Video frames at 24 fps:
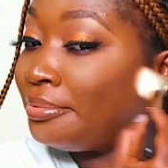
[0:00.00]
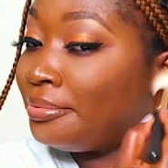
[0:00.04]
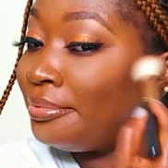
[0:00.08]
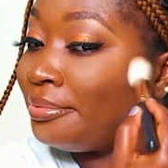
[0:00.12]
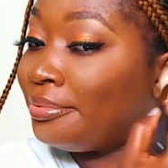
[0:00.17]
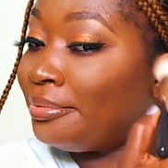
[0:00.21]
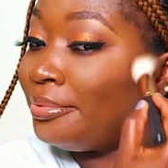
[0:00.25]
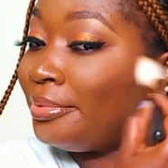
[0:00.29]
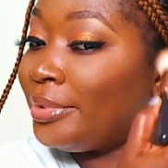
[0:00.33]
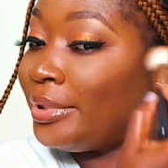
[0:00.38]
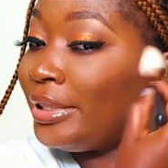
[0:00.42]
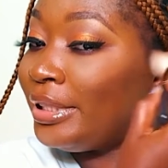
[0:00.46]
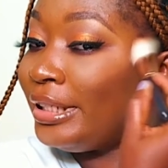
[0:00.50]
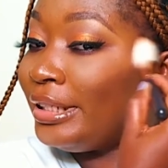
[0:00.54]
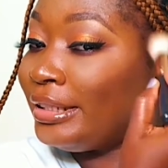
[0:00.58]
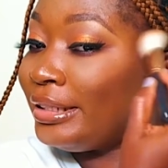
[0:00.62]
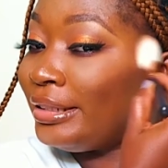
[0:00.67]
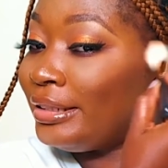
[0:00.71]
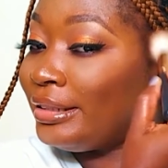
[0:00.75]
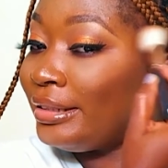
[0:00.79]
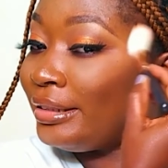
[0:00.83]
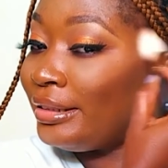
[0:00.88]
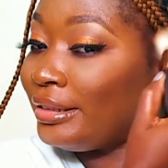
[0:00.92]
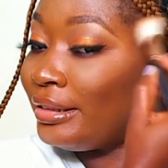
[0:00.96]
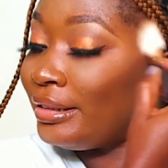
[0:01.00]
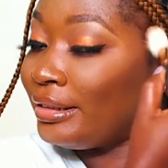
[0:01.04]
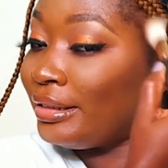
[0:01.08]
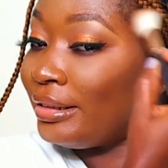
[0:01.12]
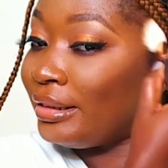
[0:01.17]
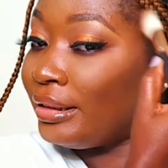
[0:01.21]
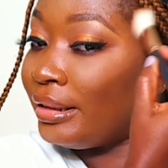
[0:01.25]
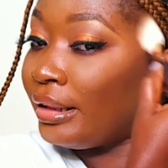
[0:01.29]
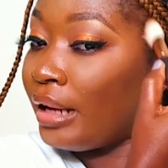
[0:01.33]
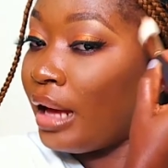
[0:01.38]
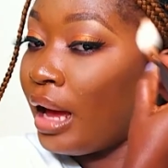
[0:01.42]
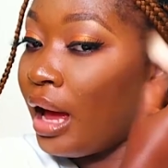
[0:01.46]

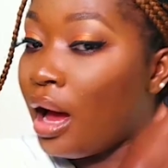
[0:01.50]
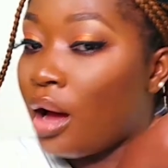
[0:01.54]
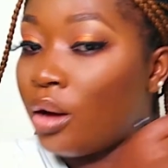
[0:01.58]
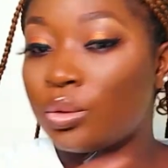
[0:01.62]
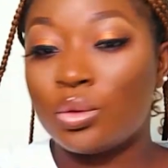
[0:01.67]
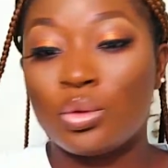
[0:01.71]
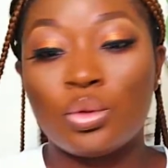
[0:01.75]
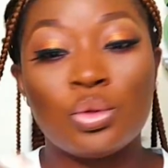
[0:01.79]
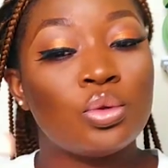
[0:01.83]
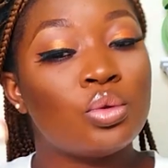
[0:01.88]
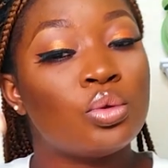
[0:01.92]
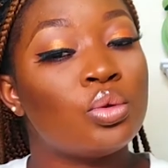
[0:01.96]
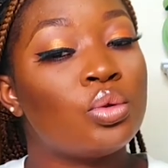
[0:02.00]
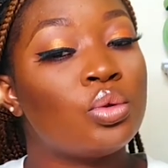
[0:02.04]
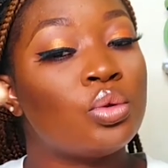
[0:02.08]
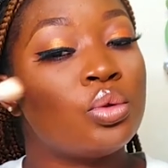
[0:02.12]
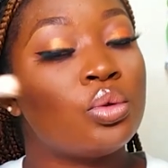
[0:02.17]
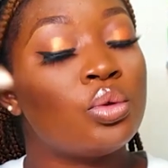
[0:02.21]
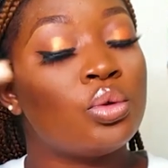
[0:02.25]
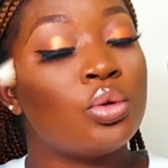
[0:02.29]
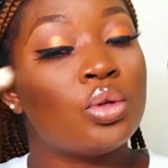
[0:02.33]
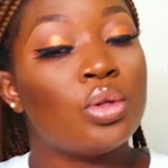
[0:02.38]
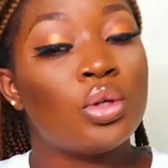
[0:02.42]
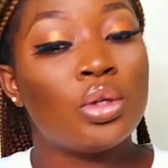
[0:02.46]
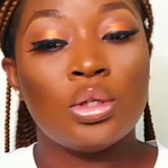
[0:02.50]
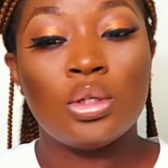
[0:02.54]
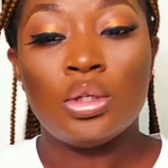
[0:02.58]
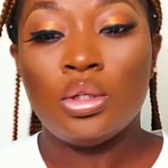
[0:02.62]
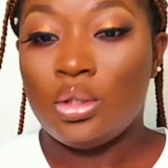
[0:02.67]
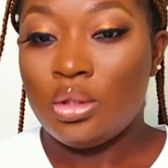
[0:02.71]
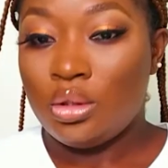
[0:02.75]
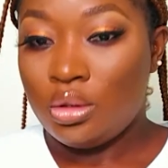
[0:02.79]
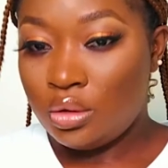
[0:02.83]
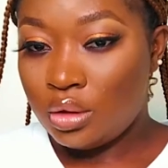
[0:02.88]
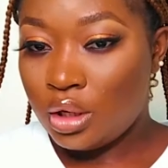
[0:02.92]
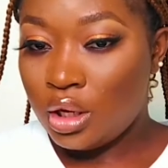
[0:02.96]
Blend out.
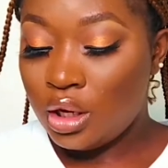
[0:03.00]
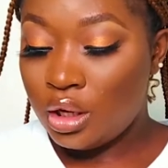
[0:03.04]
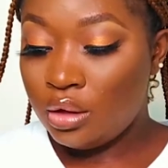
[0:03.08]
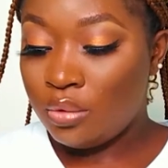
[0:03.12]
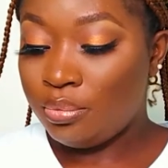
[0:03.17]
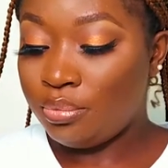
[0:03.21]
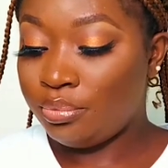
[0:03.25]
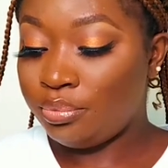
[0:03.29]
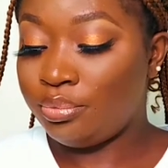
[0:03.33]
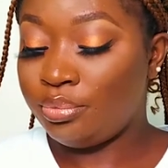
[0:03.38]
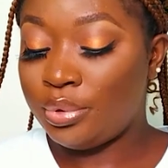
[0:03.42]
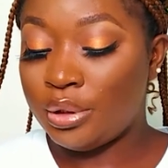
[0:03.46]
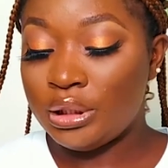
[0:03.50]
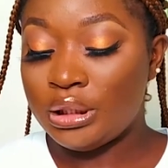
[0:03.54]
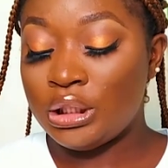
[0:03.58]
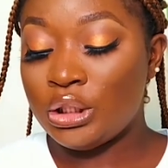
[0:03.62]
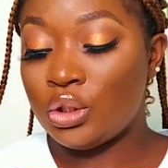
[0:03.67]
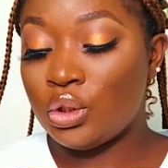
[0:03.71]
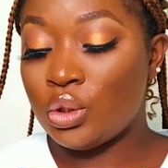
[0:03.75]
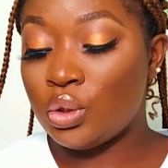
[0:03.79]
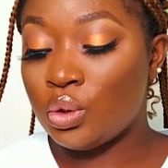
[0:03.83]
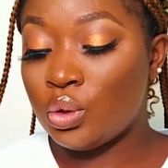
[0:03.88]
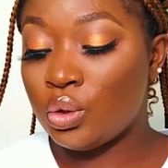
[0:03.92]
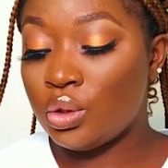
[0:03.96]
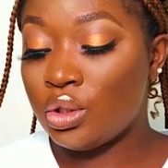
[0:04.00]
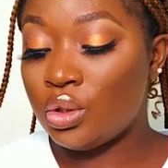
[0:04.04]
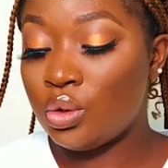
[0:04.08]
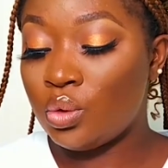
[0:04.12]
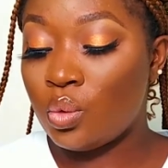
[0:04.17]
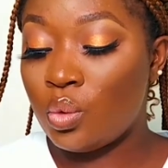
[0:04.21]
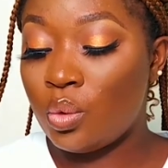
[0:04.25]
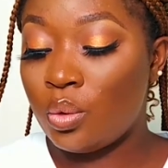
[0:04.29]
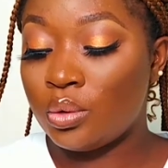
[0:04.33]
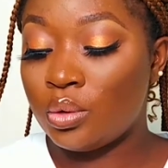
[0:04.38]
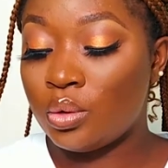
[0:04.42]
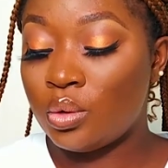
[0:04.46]
Okay, places you also need to
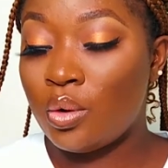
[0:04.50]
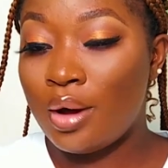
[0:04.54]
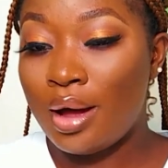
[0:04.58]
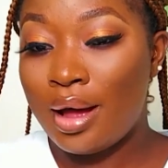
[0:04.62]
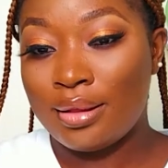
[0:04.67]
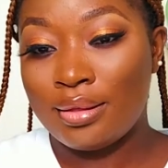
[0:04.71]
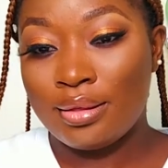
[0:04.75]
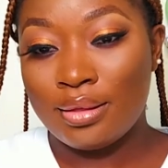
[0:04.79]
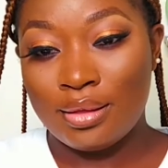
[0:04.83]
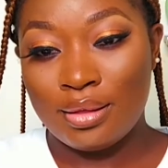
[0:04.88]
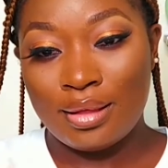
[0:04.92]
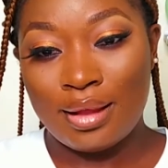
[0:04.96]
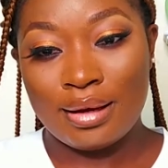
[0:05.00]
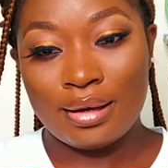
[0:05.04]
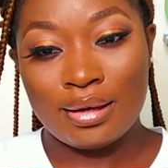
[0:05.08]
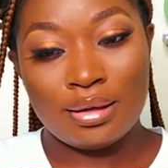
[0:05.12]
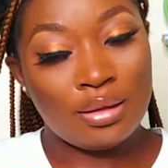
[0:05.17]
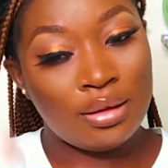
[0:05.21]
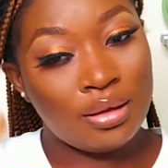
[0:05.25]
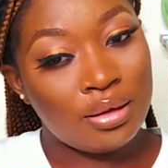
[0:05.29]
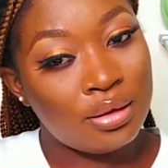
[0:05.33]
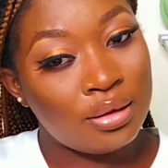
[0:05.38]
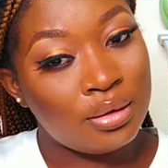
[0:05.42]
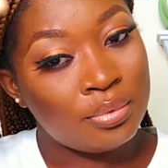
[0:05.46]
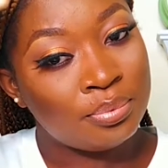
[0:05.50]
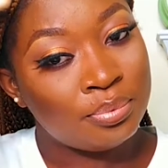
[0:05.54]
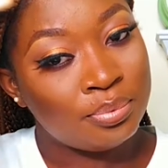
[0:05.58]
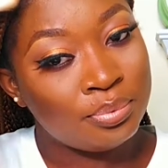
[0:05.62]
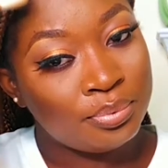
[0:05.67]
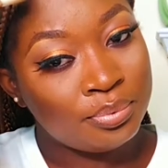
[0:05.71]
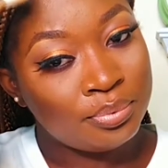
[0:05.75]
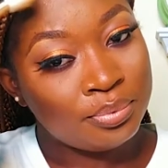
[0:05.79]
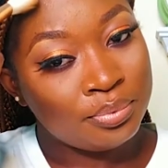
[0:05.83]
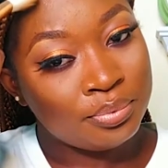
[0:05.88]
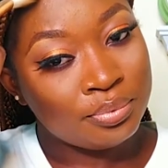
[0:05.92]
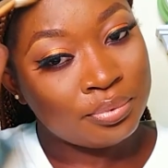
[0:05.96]
contour at like the
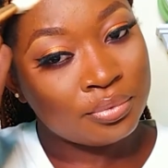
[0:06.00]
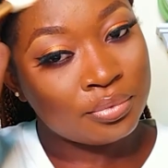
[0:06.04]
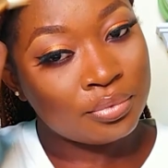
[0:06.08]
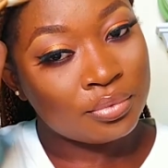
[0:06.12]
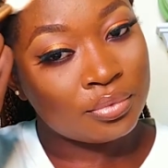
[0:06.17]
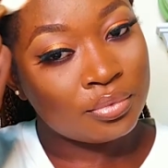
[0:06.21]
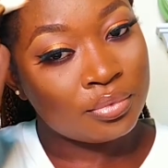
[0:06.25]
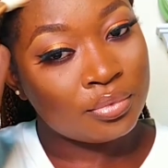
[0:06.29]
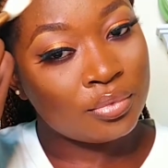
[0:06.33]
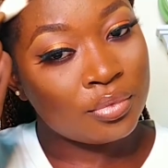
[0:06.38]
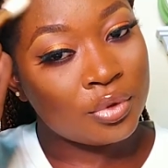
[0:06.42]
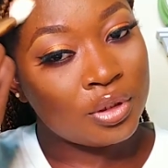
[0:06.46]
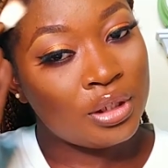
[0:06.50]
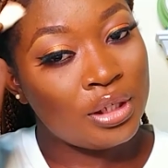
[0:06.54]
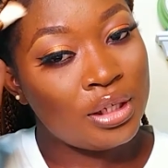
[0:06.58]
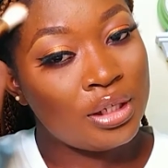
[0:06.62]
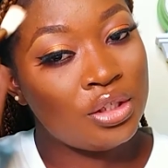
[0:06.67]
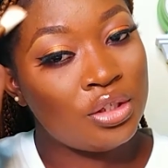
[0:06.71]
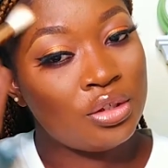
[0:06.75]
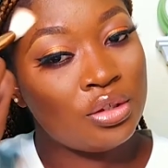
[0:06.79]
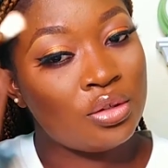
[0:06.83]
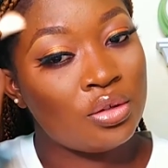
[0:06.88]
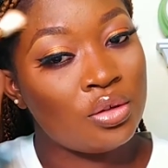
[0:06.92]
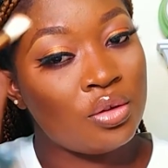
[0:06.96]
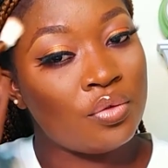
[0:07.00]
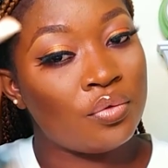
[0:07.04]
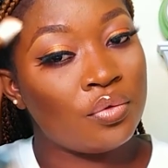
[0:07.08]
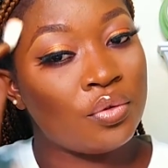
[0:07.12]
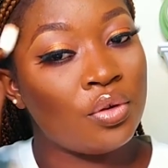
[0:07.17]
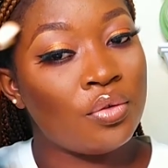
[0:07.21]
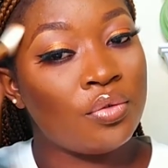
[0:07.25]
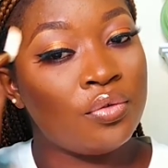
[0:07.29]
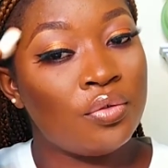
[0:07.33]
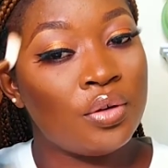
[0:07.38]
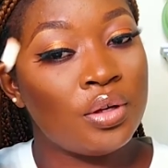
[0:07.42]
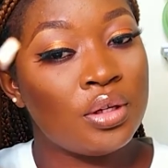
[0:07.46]
edges of your
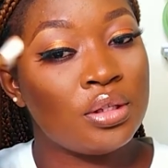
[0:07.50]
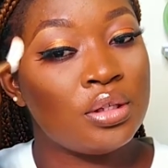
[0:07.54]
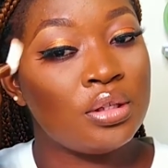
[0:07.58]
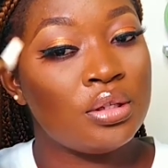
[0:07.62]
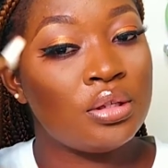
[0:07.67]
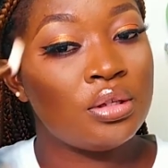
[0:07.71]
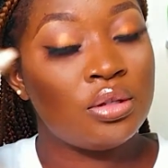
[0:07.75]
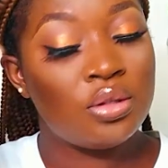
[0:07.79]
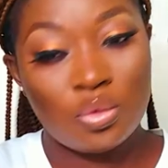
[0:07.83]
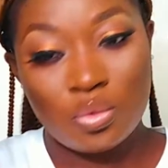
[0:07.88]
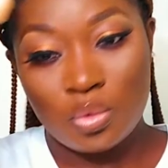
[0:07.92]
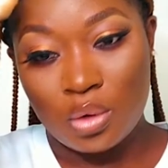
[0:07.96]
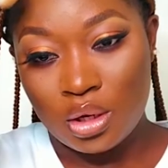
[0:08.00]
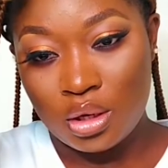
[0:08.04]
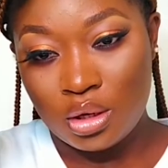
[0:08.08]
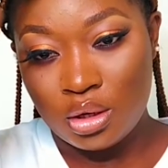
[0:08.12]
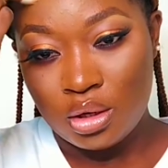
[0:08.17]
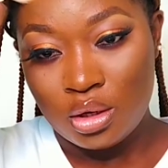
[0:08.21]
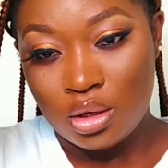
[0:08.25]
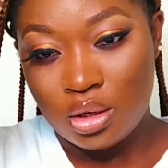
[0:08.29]
face this way.